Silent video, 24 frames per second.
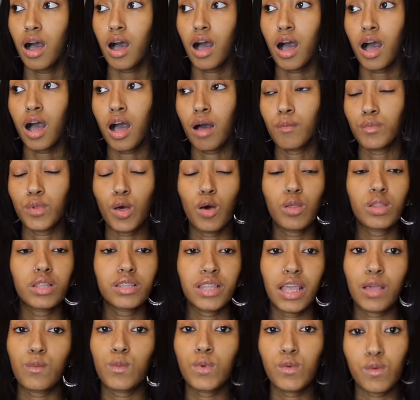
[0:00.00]
The only
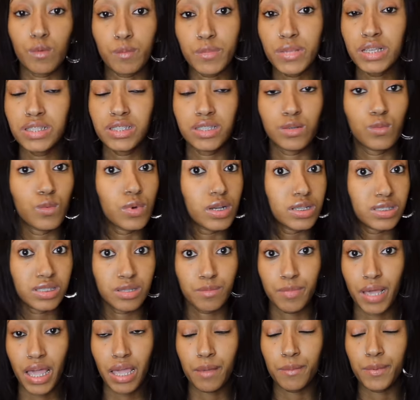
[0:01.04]
thing we were missing was
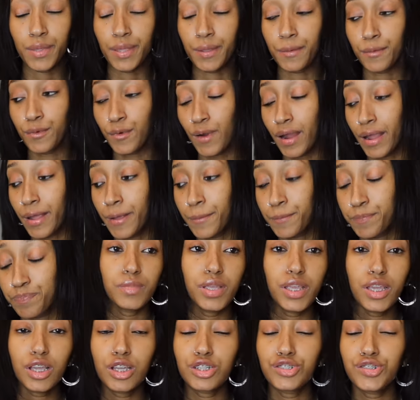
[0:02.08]
the baby, right?
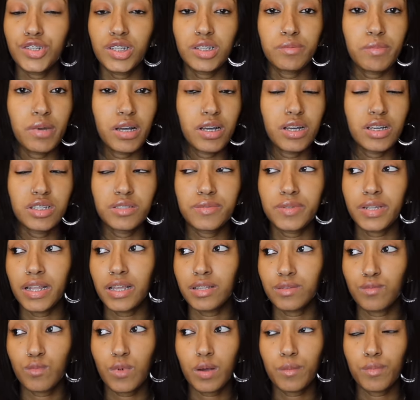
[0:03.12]
Me and Katrina and my husband,
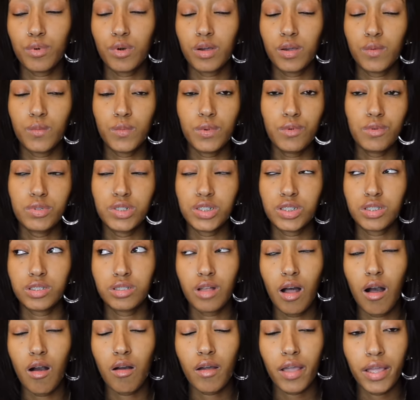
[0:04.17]
at one point, we were just
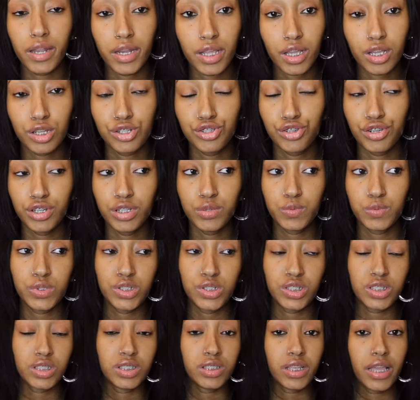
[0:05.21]
talking, and Katrina was
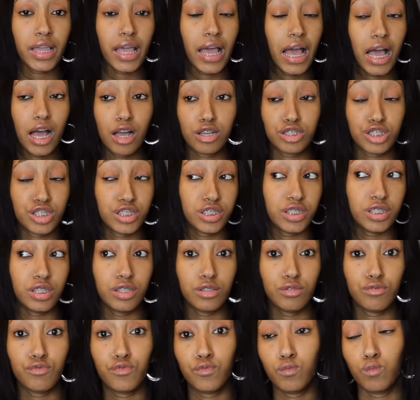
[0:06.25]
just saying how
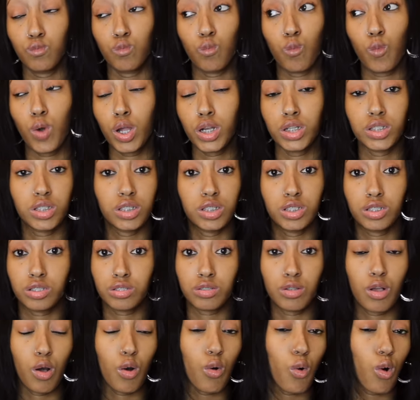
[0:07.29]
she wanted to
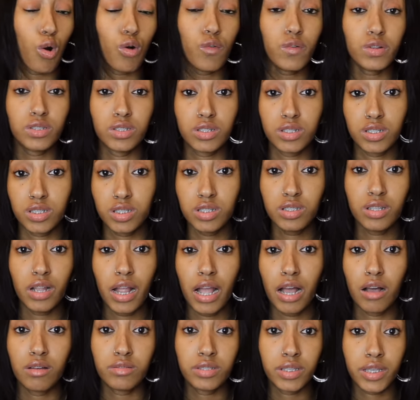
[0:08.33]
just go over to the sister
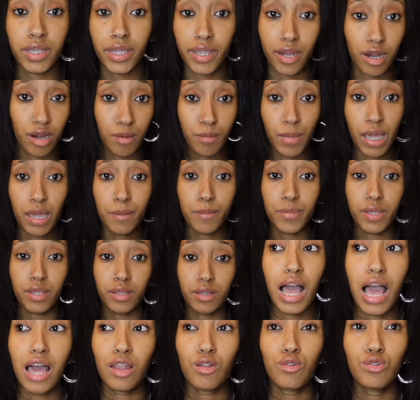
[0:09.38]
house and get her baby.
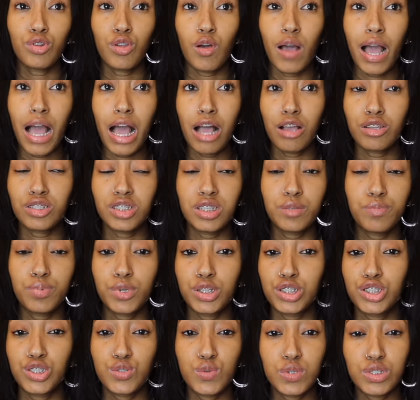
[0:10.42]
I don't know how she
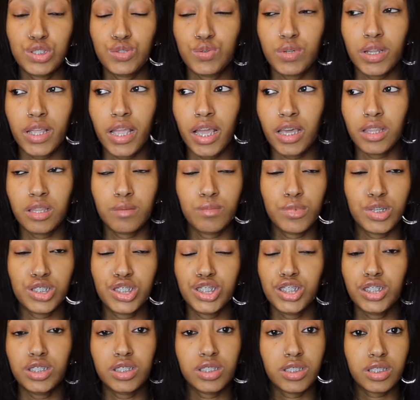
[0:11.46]
put two and two together, but
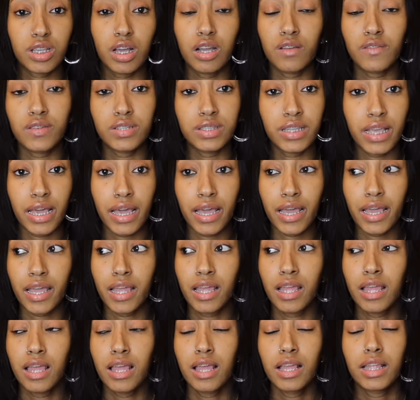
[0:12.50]
she discovered
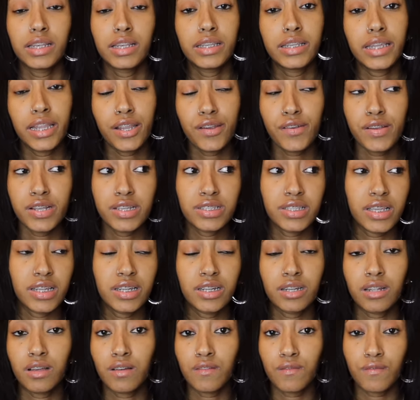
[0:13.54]
that Darius
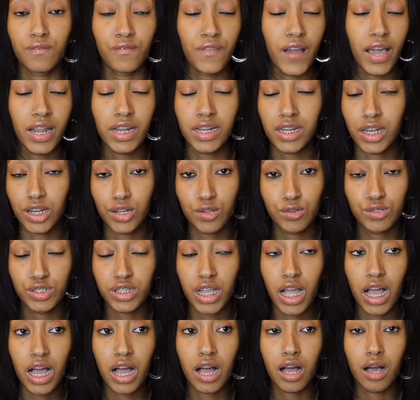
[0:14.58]
ended up finding a new
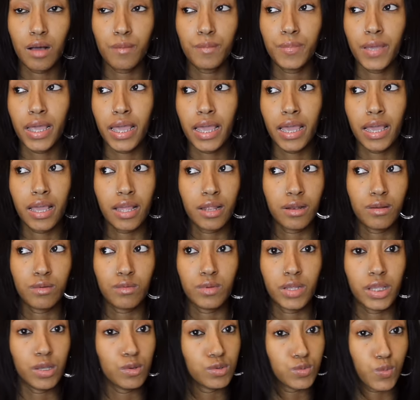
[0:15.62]
job
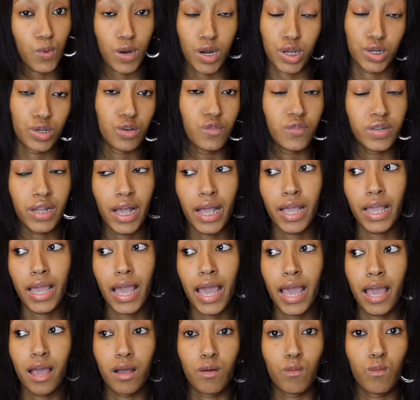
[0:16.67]
and he was working overnight
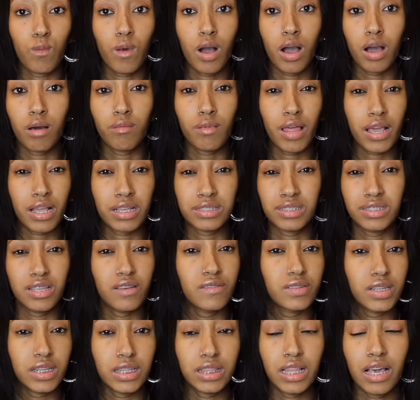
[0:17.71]
at like a
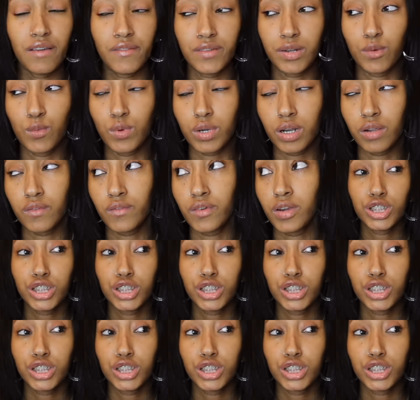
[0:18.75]
7-Eleven or whatever.